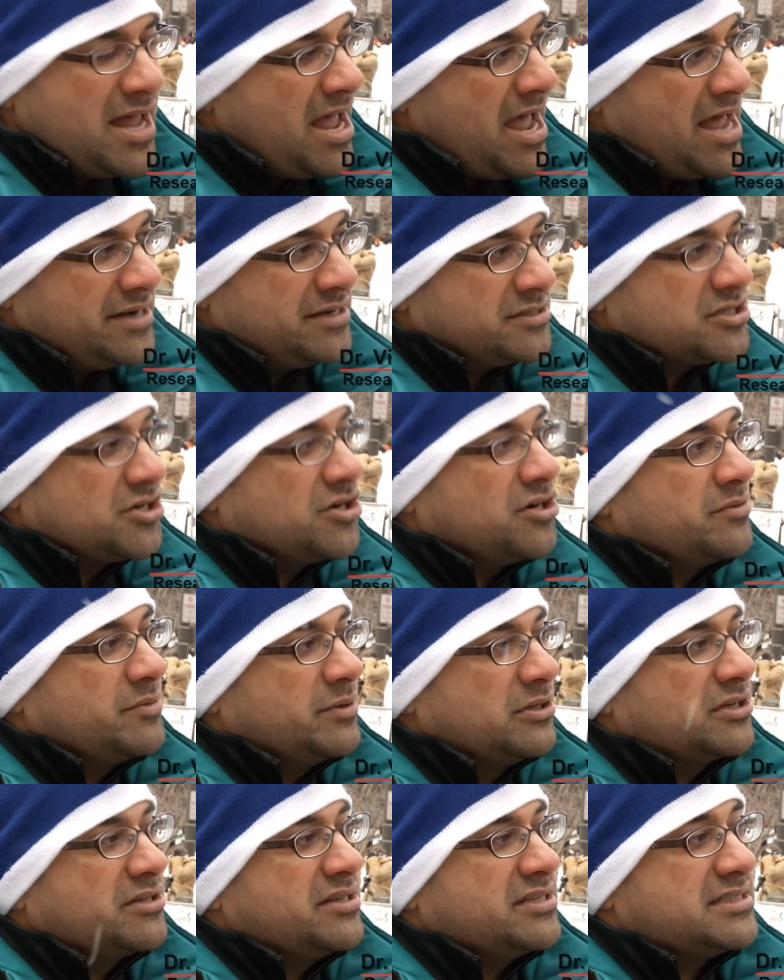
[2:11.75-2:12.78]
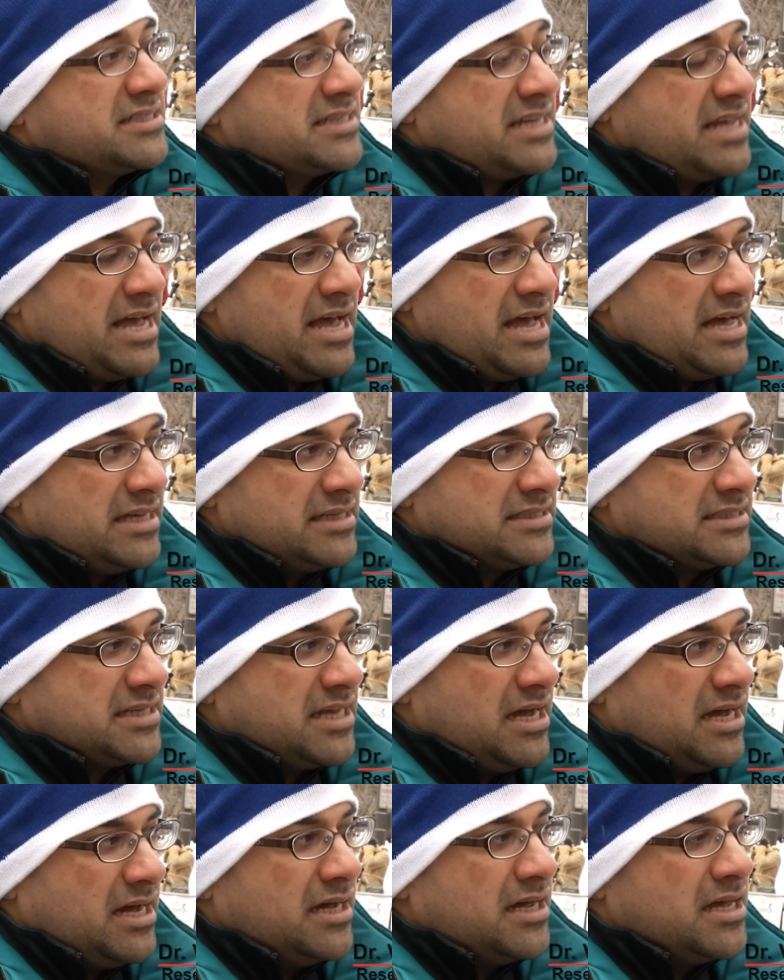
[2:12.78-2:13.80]
And certainly we look this as
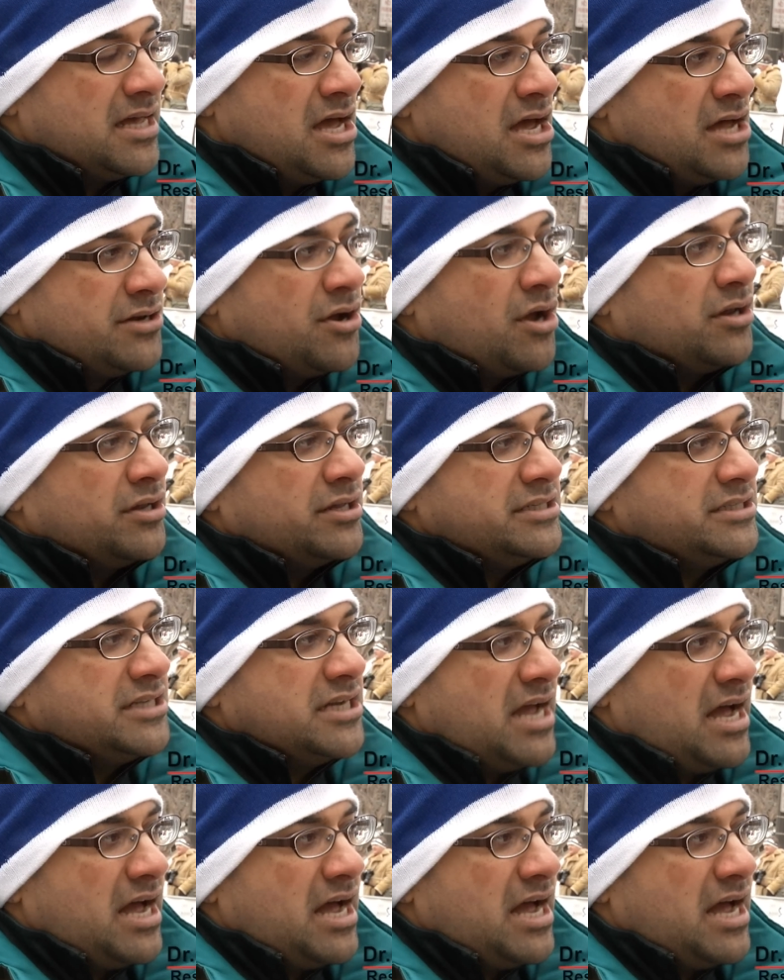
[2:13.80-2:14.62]
uh, not only uh,